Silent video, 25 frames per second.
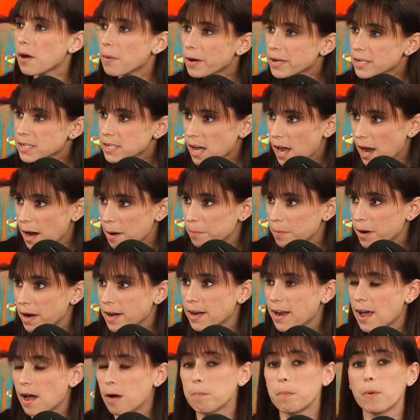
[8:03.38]
on time right
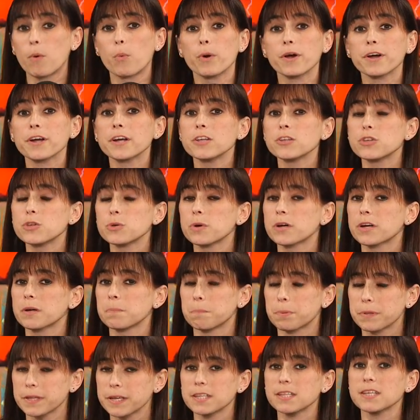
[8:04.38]
now, but we're gonna do a
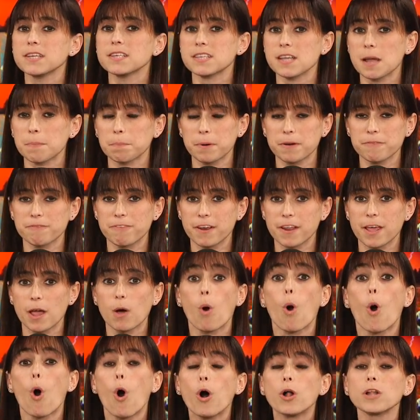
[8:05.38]
completely separate
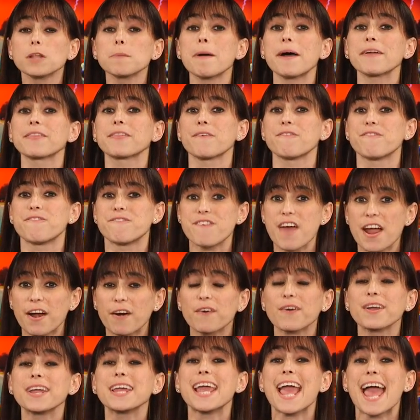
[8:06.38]
video all about the
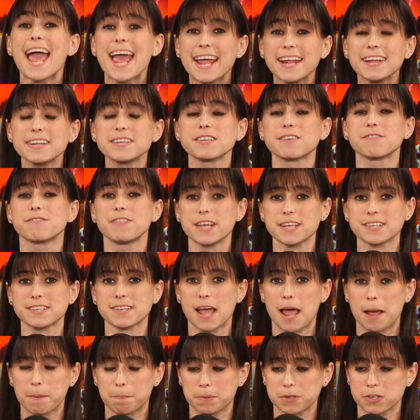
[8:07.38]
very end of this
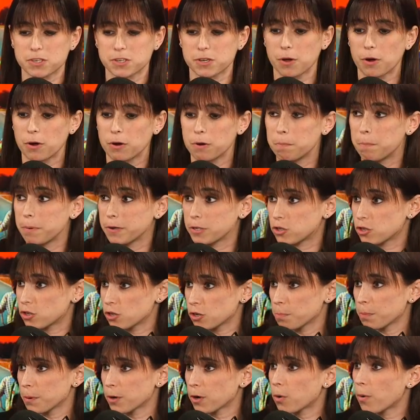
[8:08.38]
episode. But
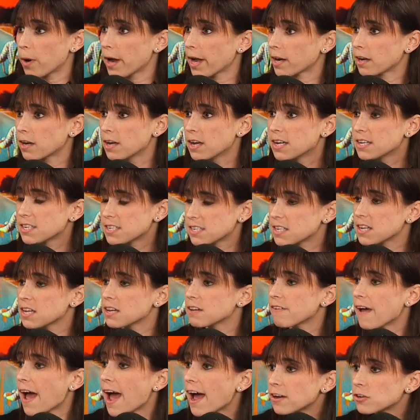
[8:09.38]
super quick,
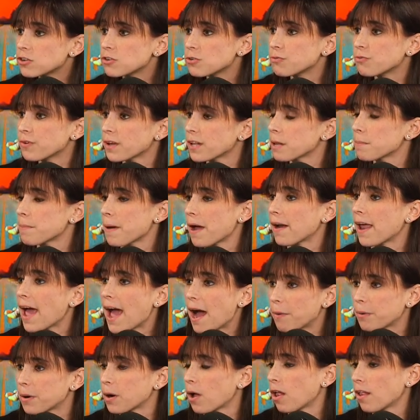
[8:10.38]
Steve, how'd you feel about
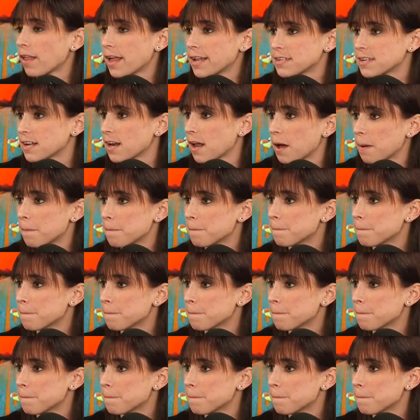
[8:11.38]
how it all ended up?